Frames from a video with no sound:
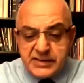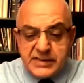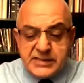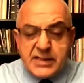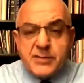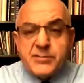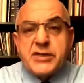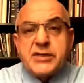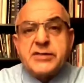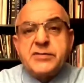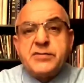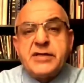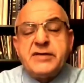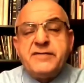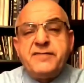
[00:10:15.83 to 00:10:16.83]
December
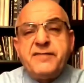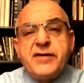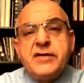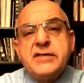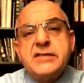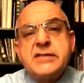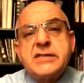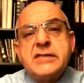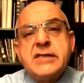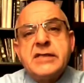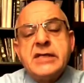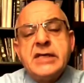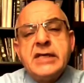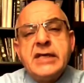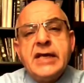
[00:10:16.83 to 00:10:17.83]
21st.
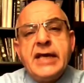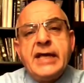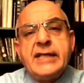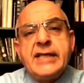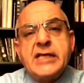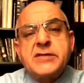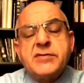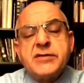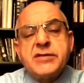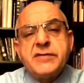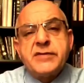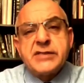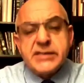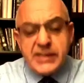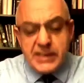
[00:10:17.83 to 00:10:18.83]
And that's what they
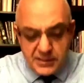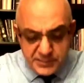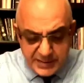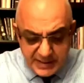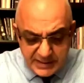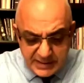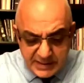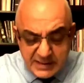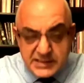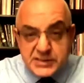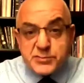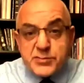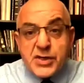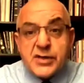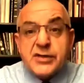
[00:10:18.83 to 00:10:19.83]
were celebrating,
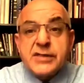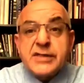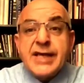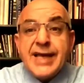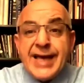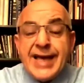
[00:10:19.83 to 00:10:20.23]
his birth.